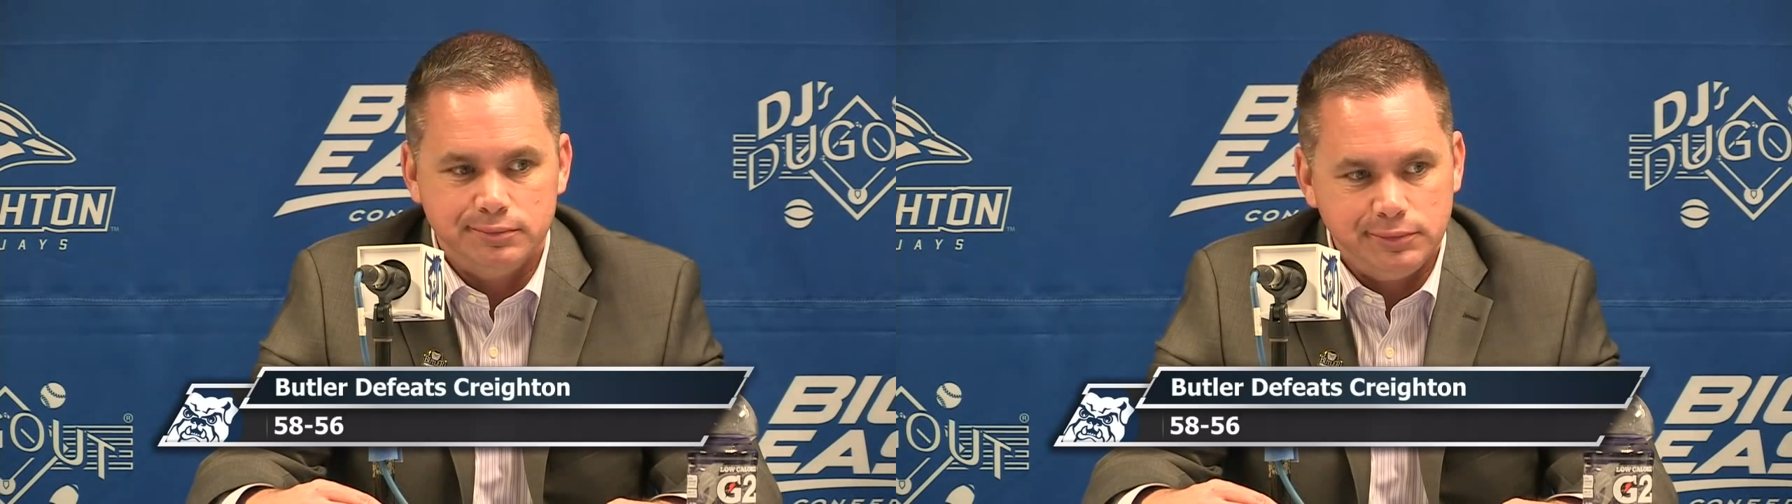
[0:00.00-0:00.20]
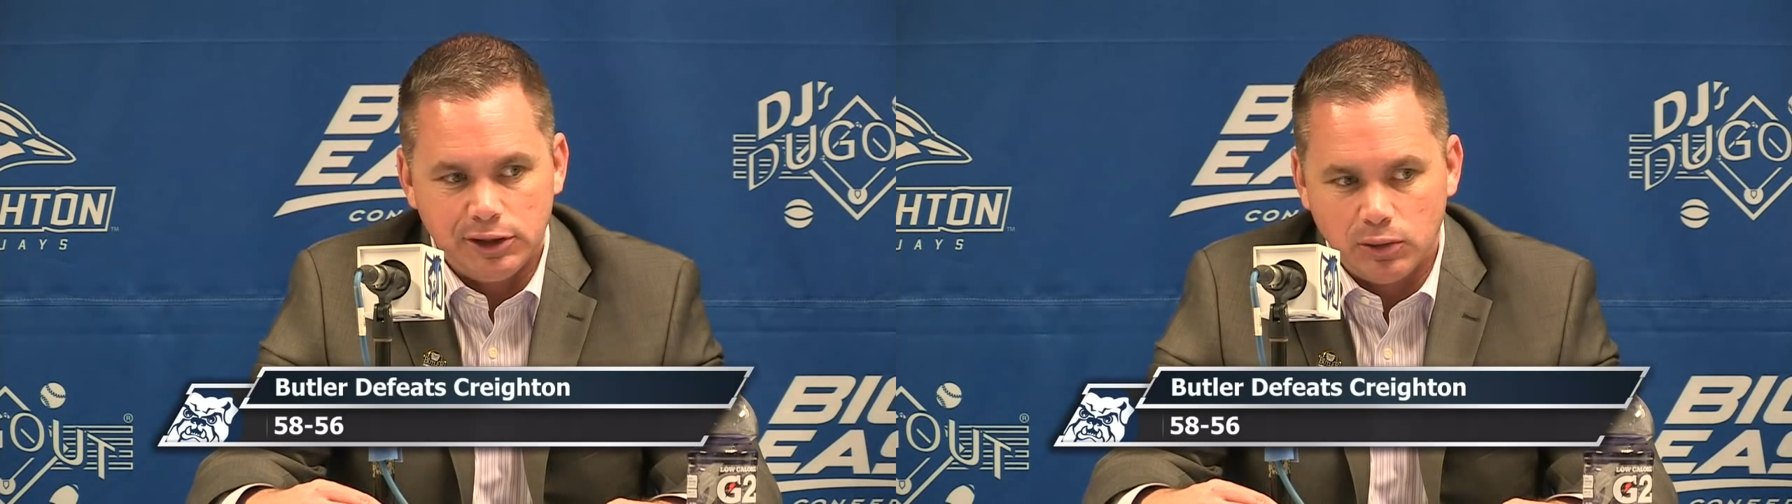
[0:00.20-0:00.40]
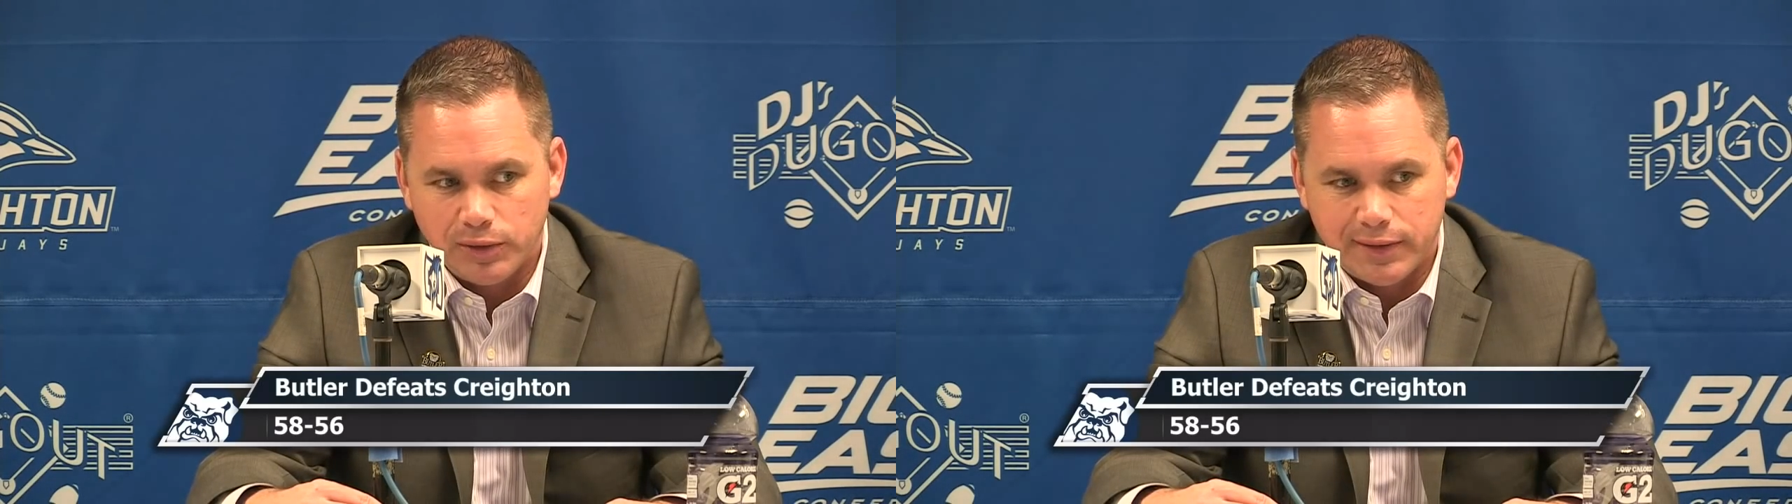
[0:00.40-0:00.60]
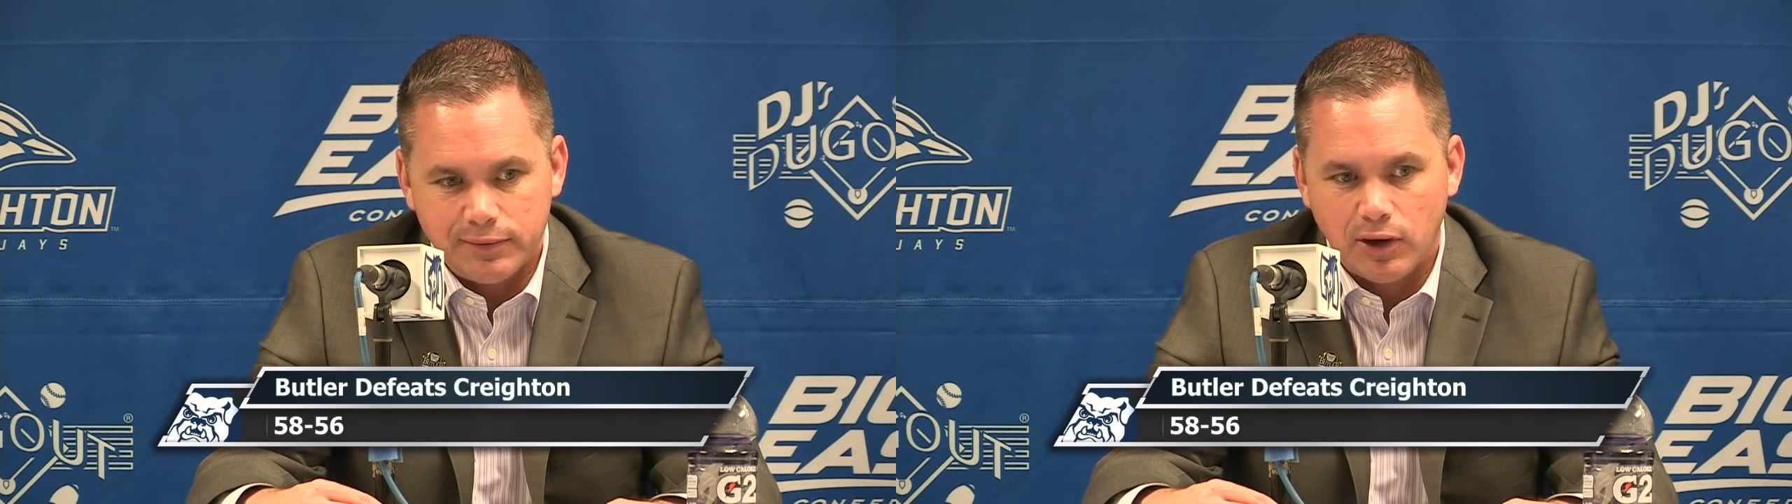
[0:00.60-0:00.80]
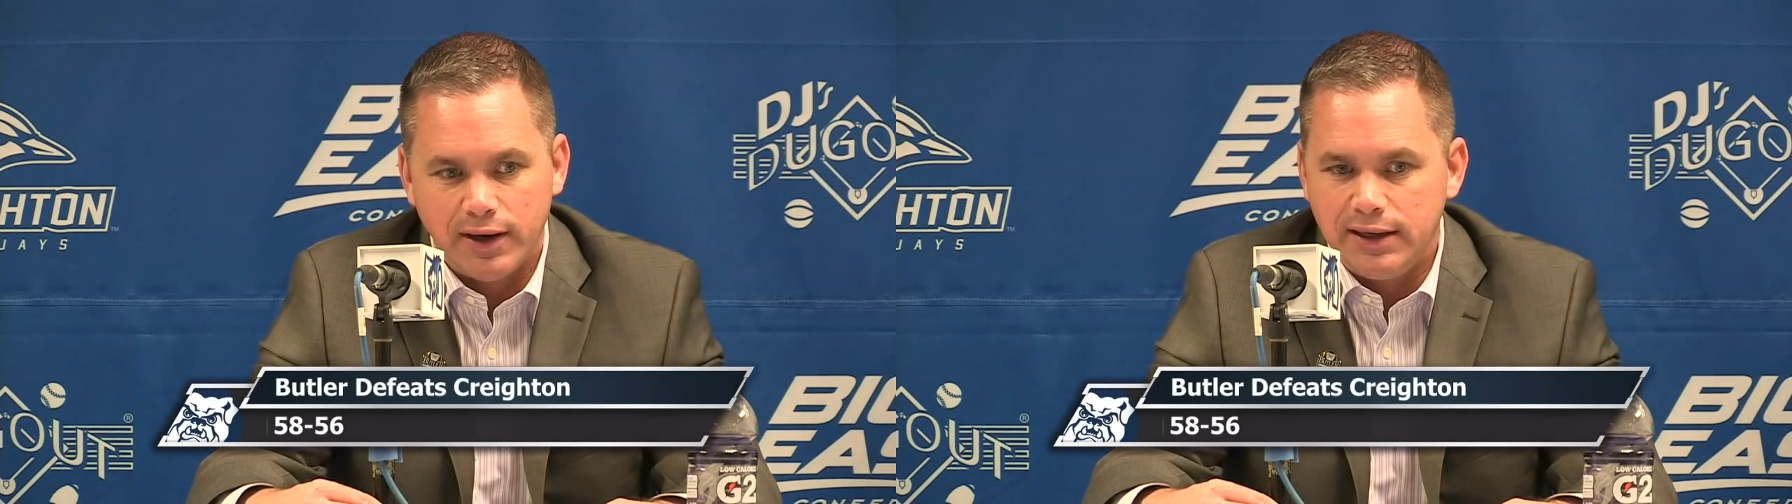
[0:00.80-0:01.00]
you know, with
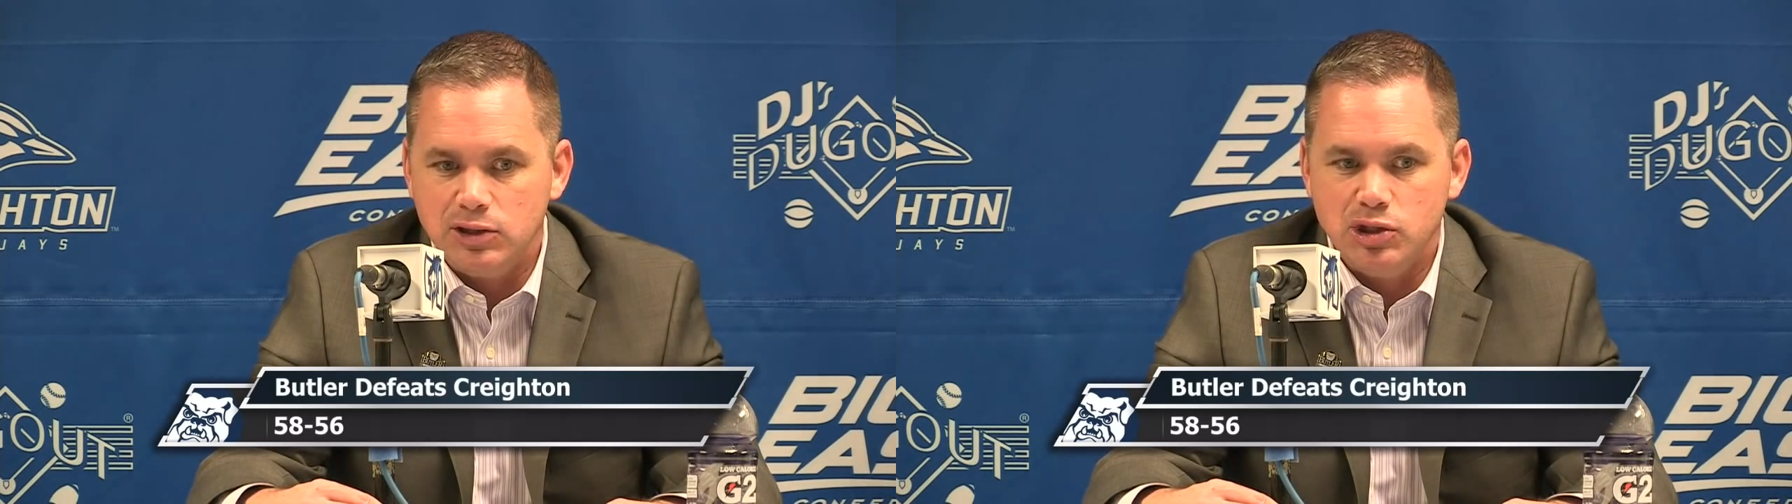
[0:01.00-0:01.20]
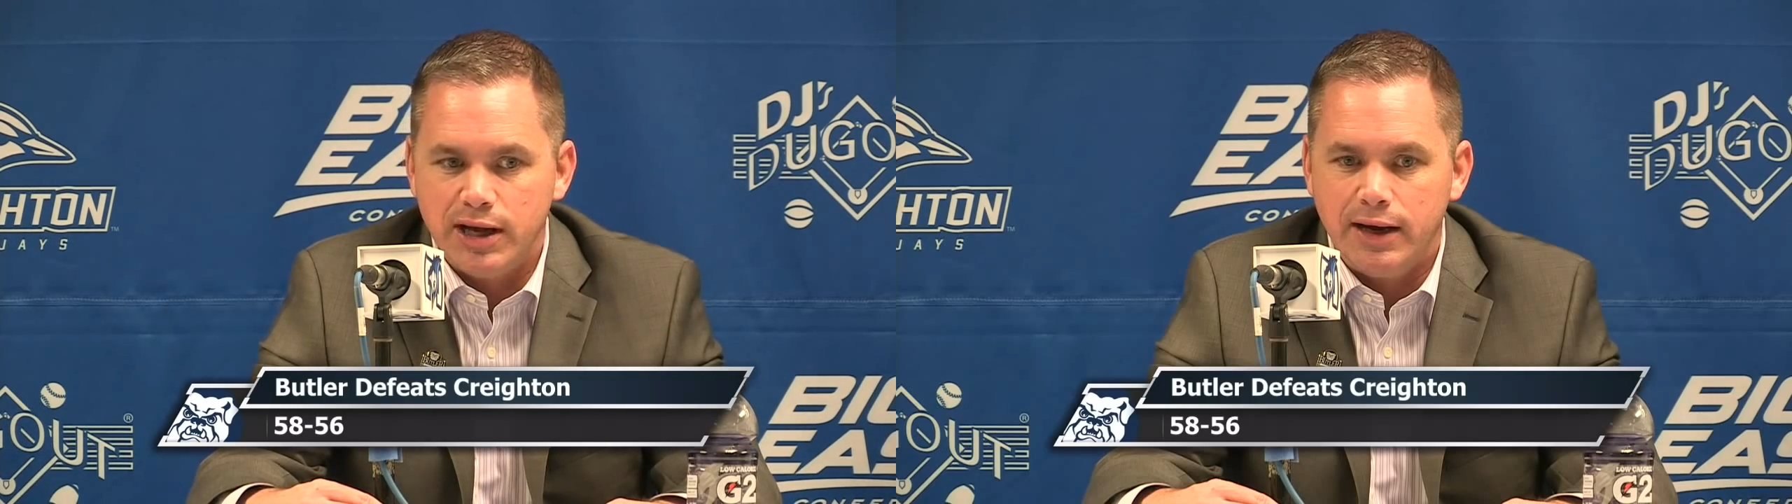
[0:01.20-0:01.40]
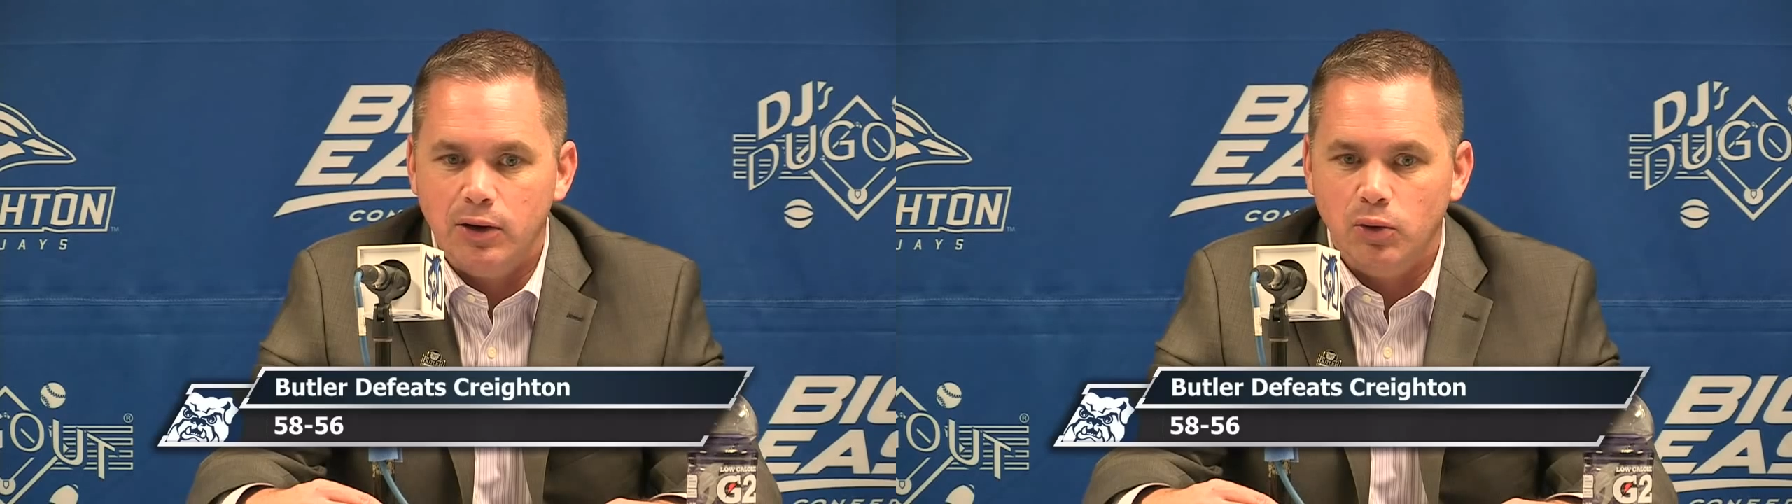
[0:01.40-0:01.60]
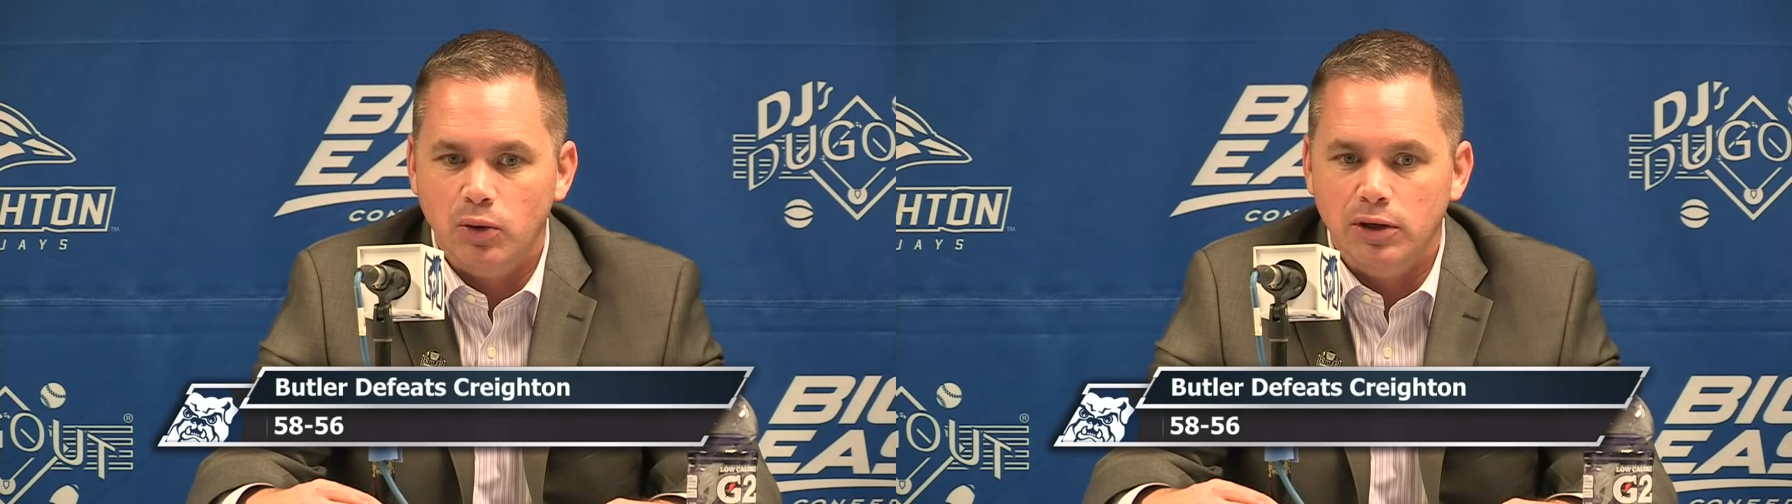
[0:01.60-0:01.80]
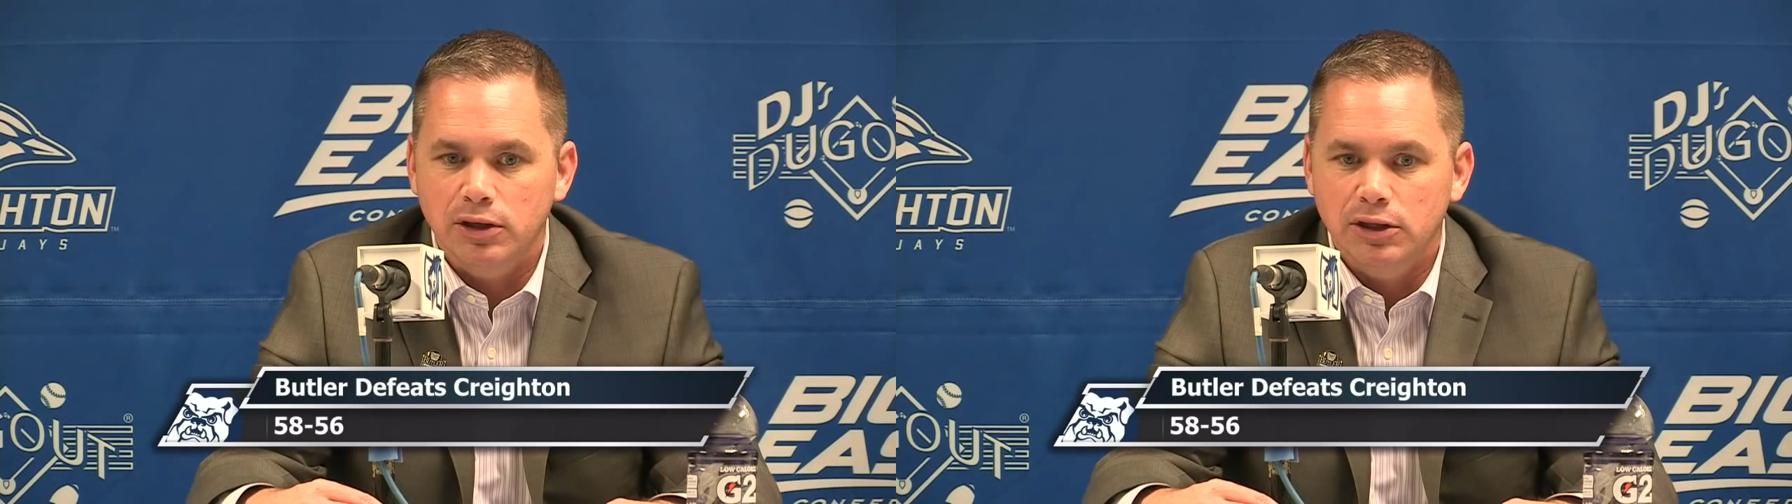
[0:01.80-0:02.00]
our hands down
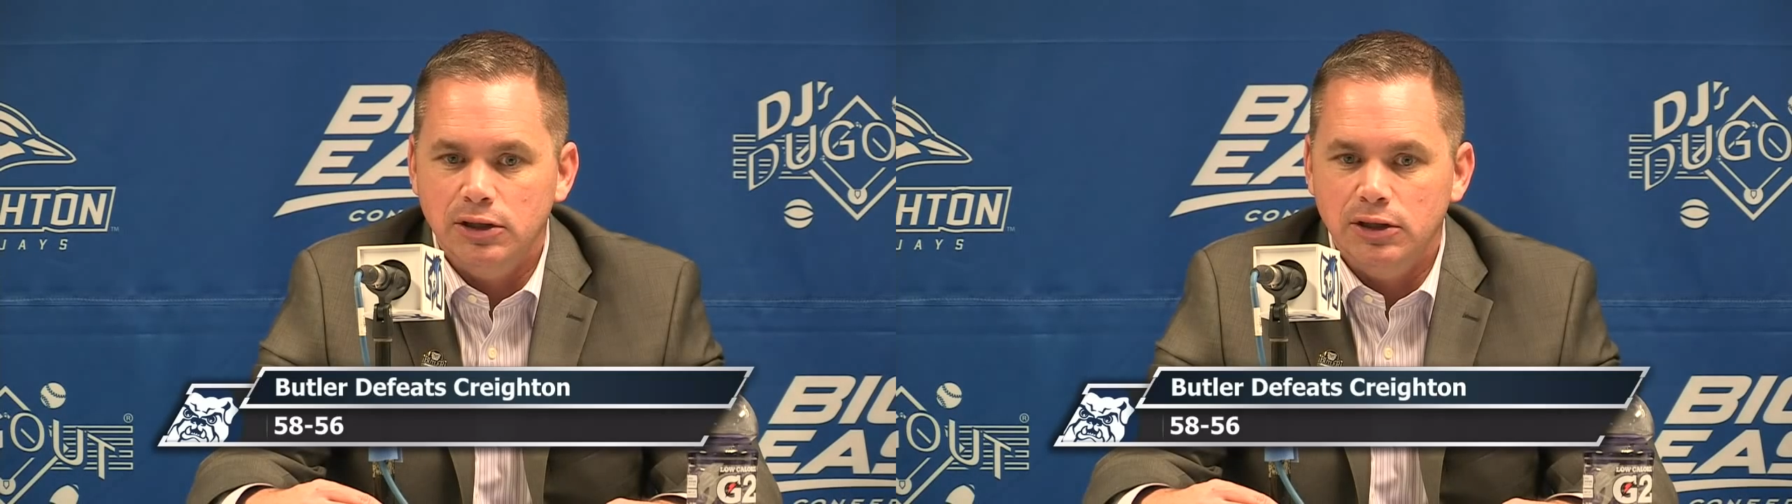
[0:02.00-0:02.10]
or